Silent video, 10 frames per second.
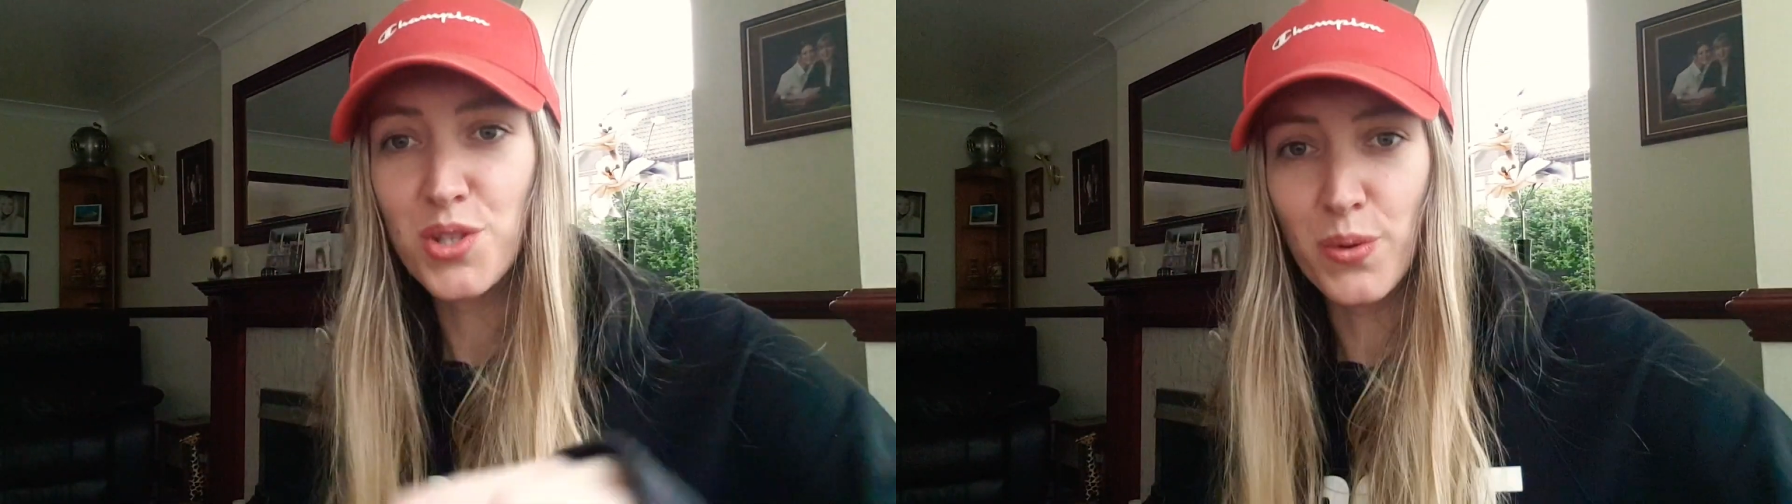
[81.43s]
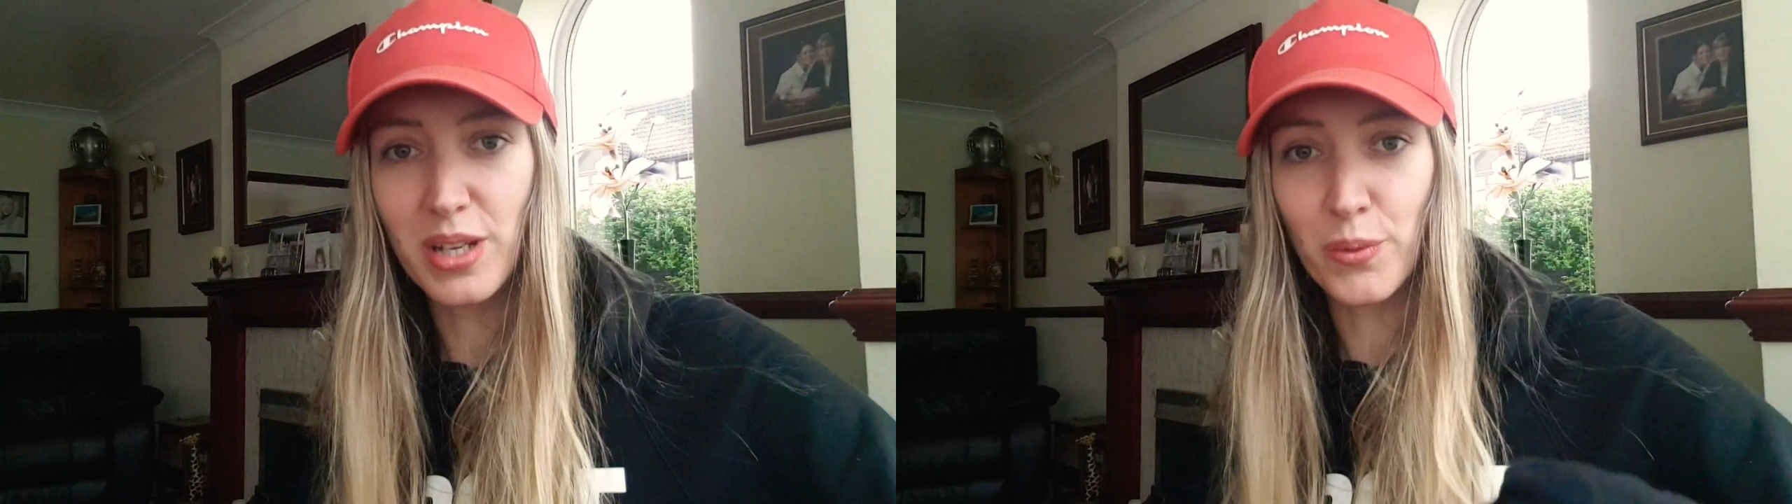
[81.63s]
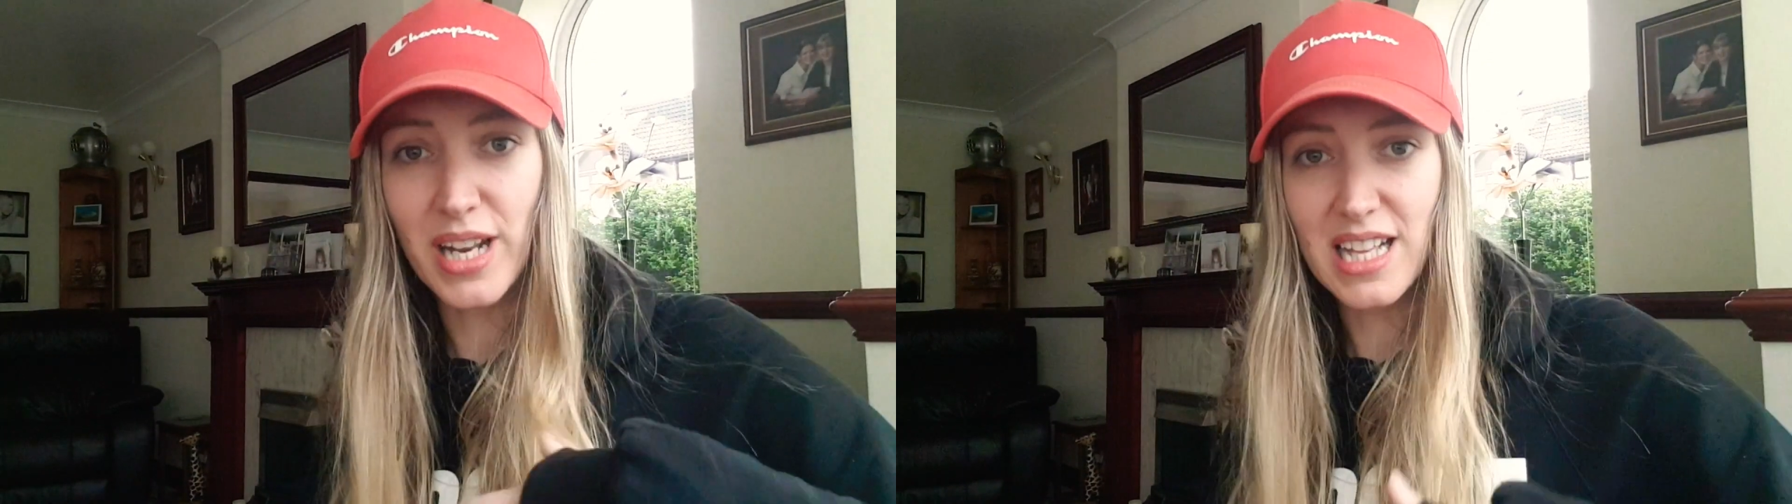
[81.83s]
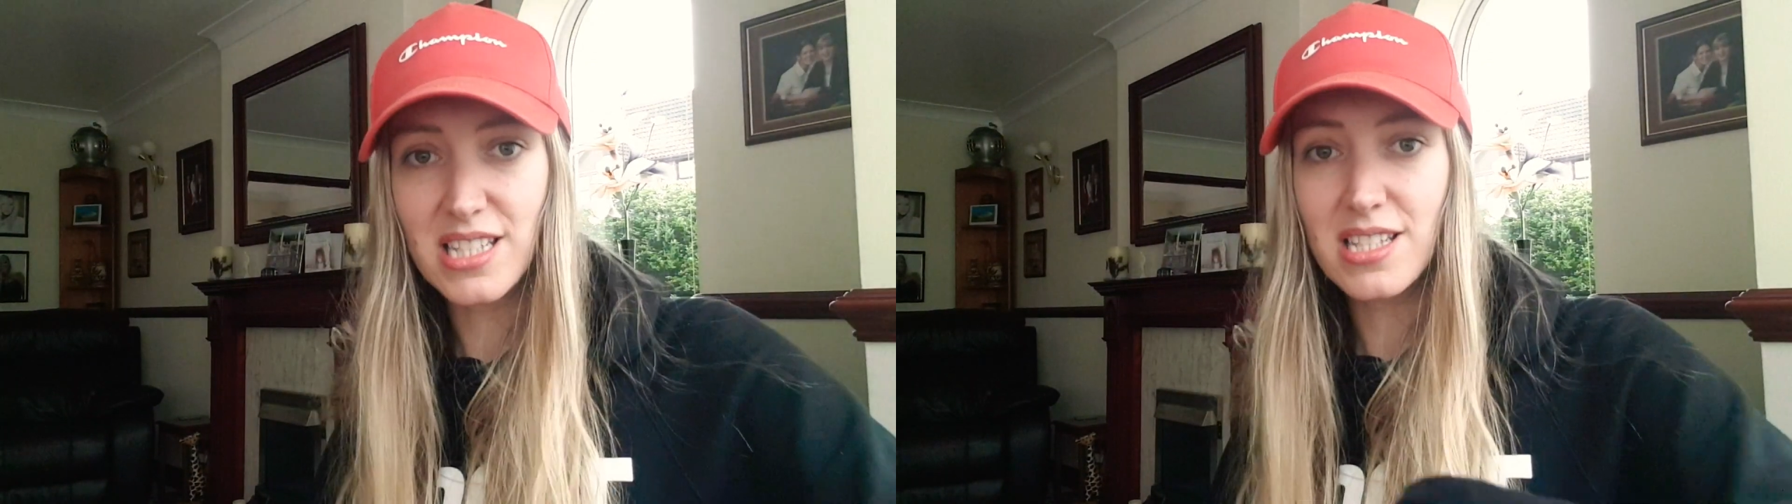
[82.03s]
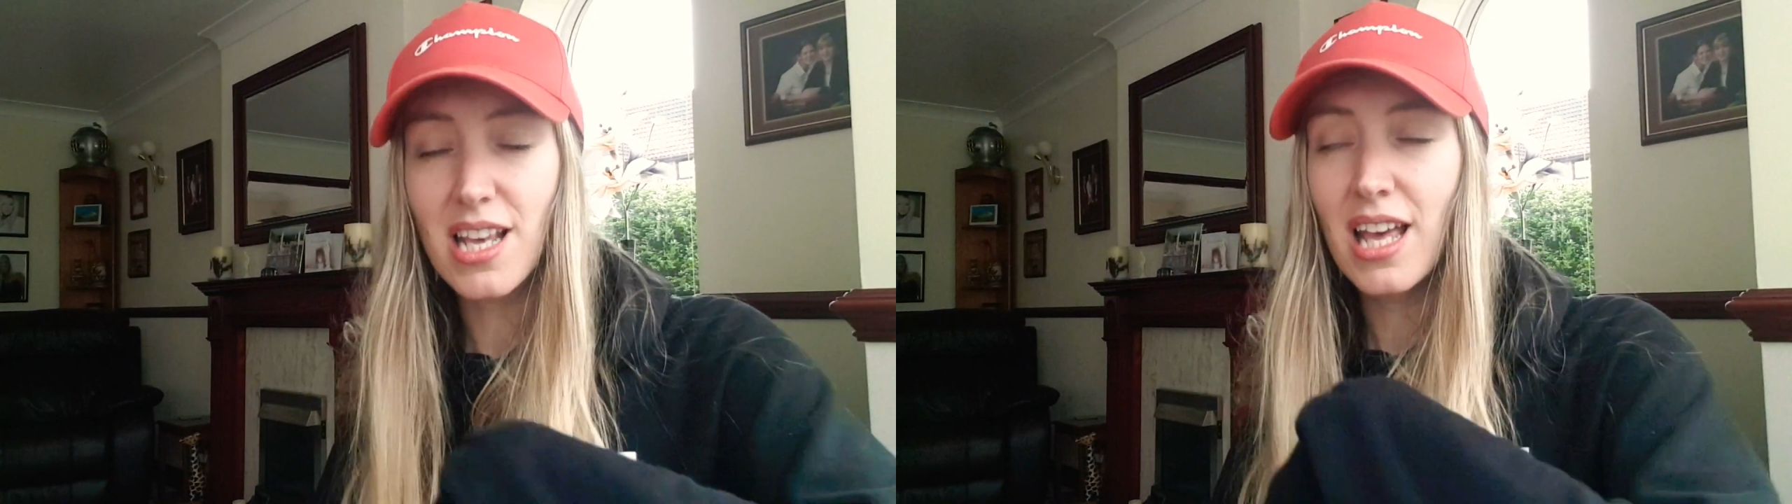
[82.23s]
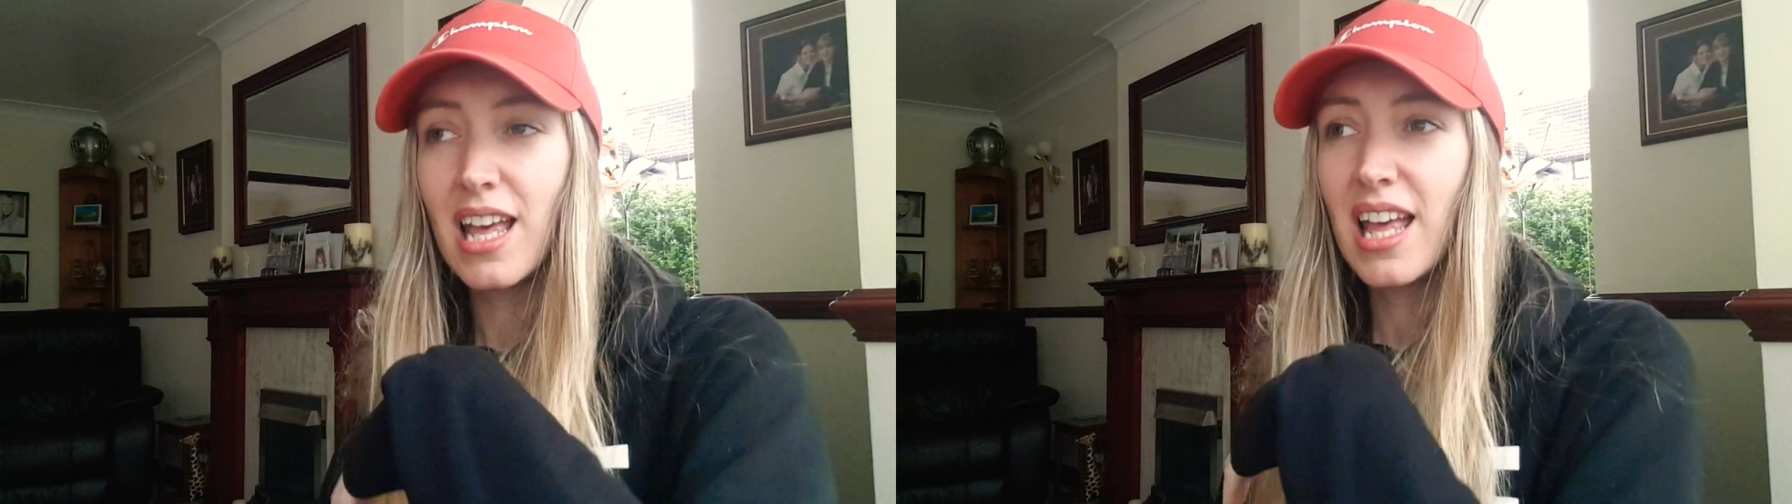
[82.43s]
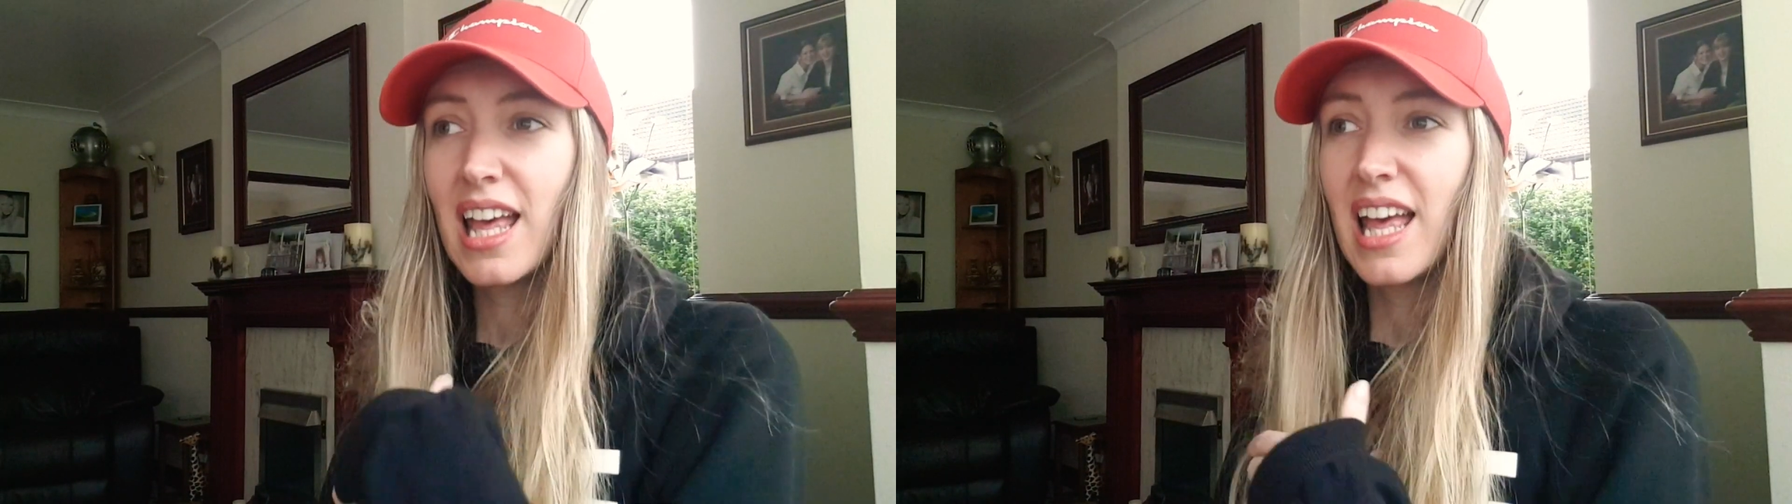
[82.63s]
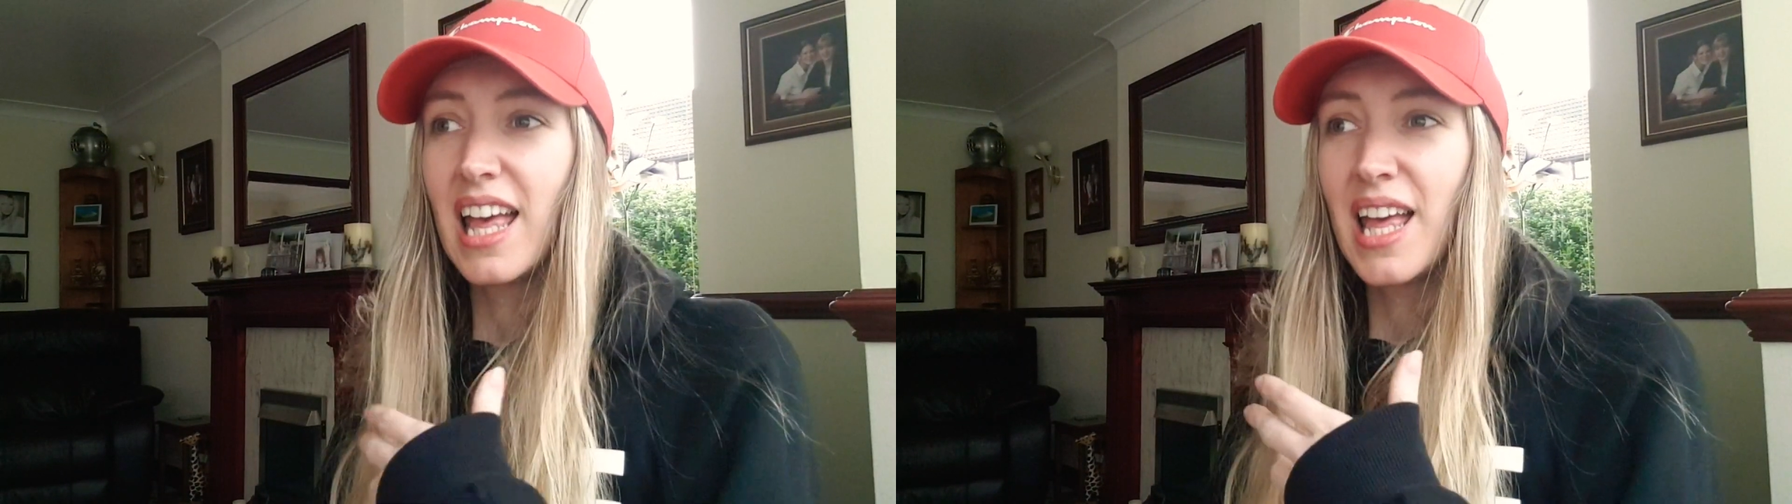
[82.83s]
to anyone else
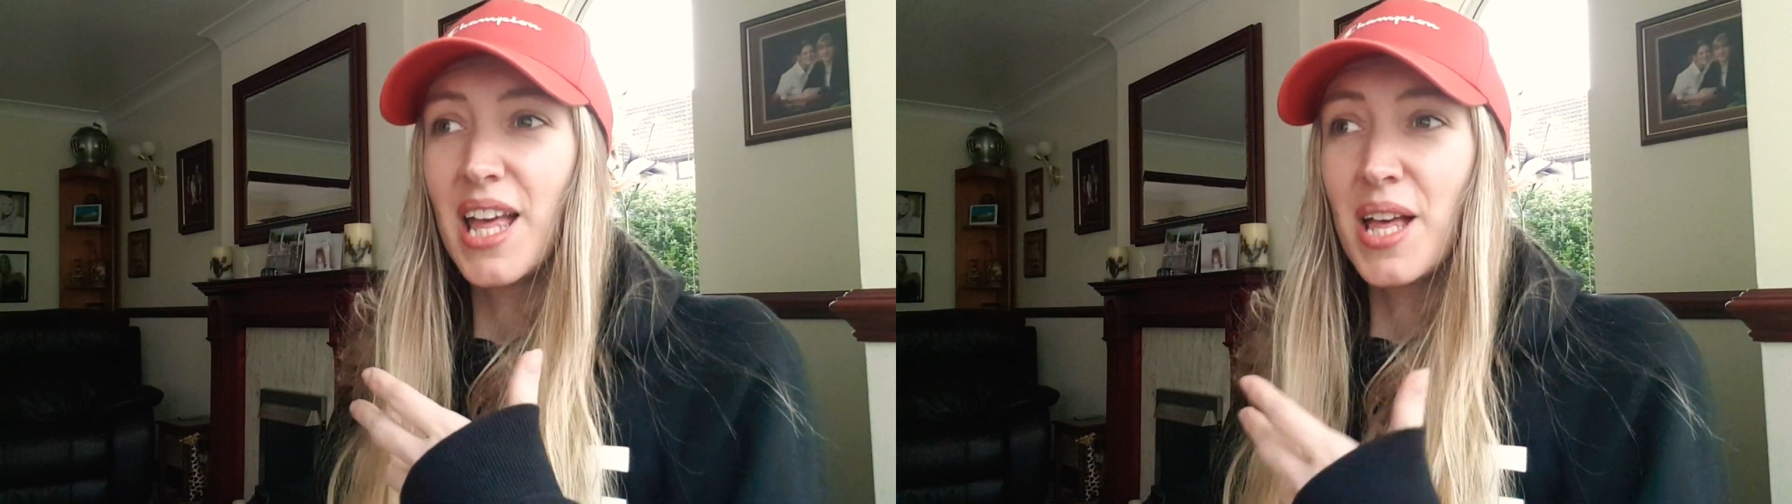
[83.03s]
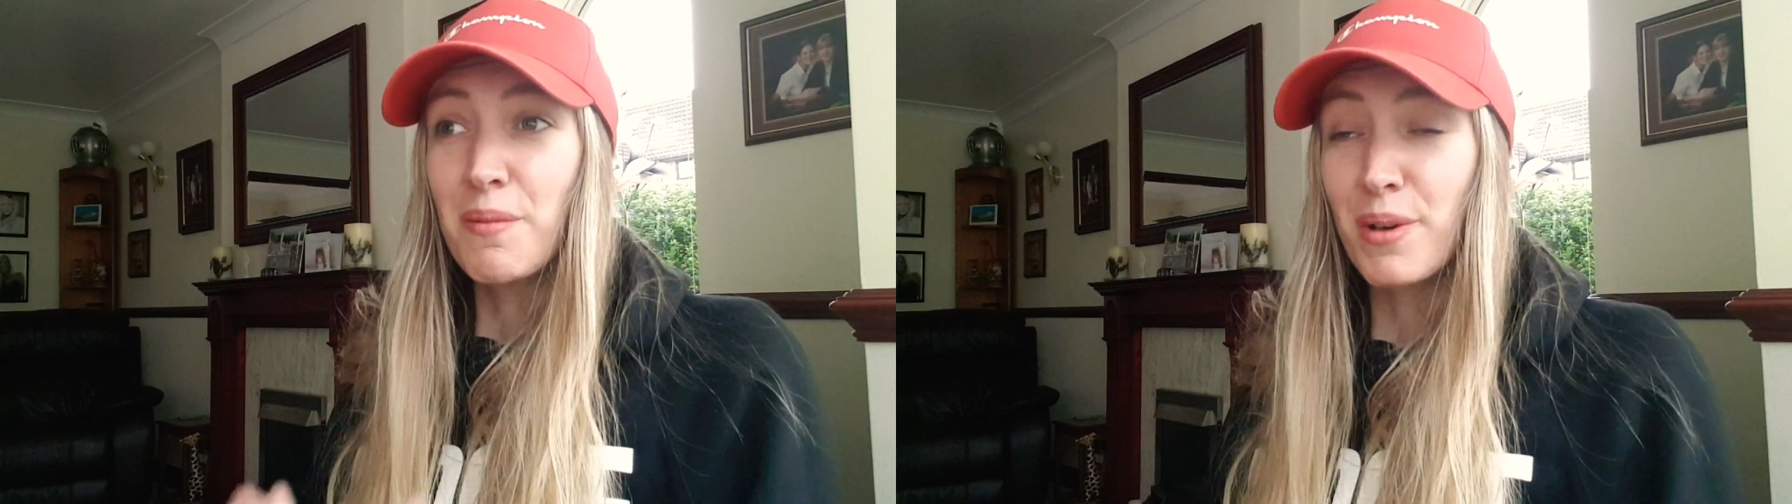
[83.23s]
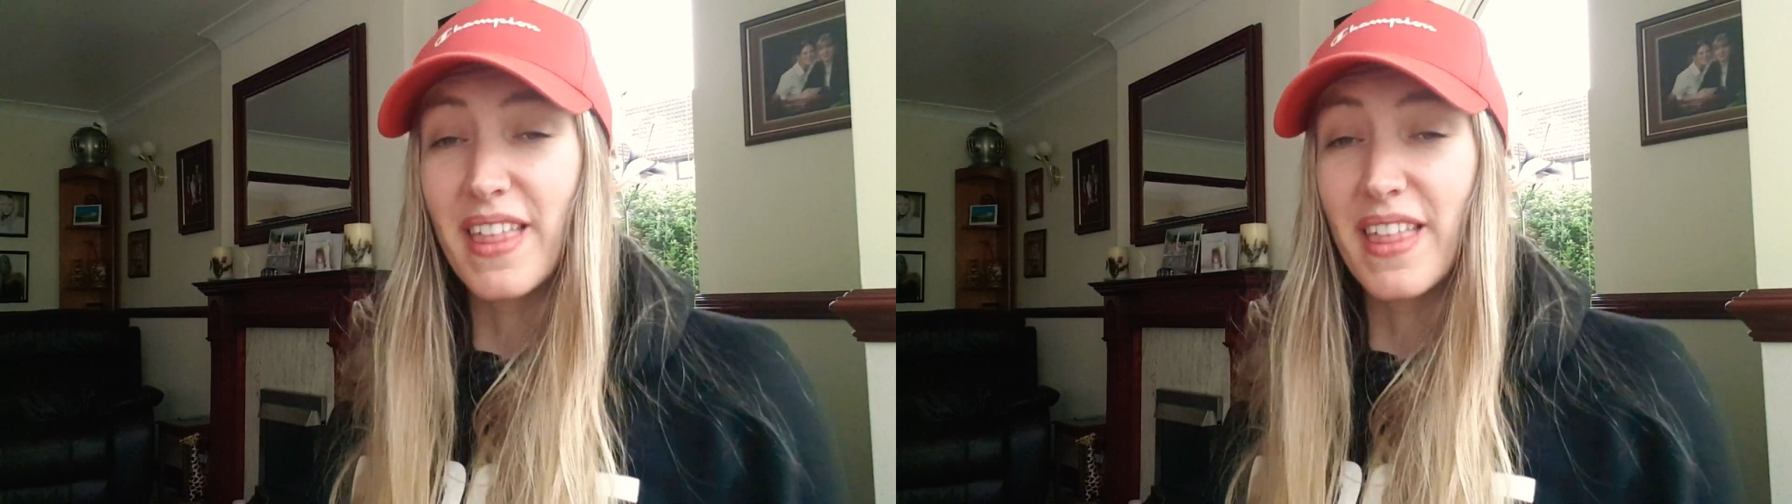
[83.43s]
but